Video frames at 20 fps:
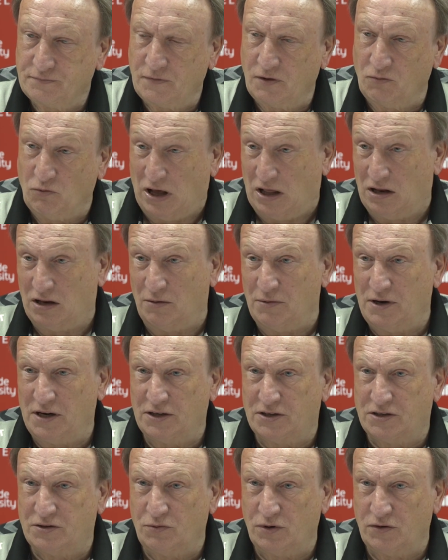Well, I
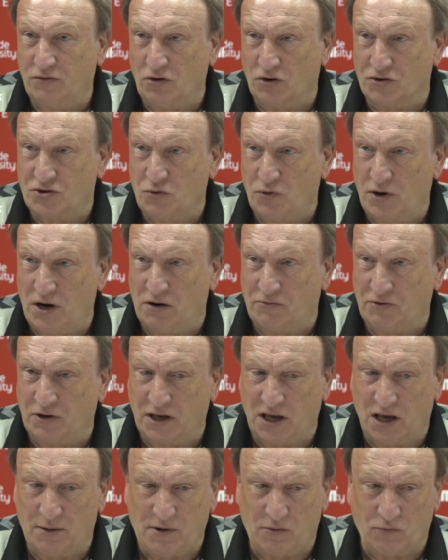mean, we've got to win every
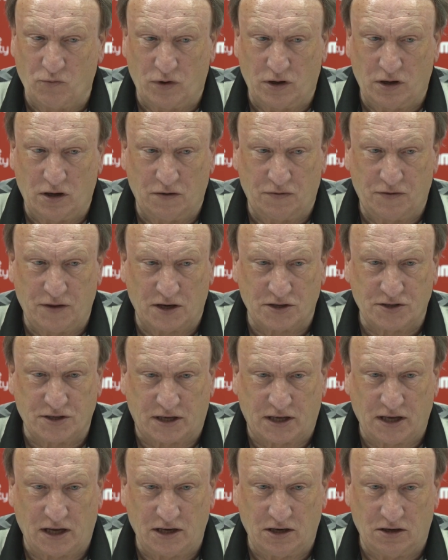game, haven't we? If that's the
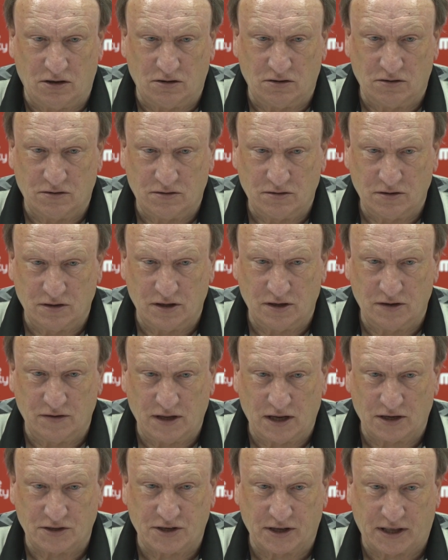case,
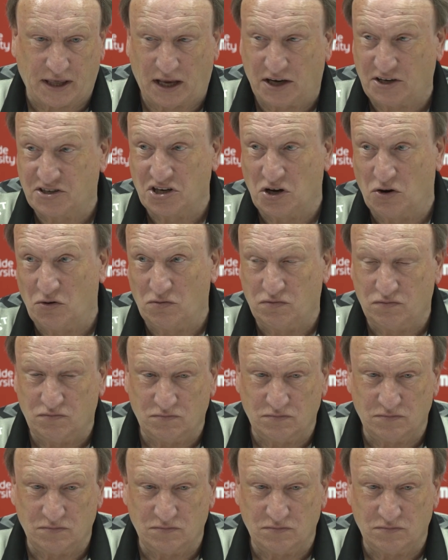that's the case. So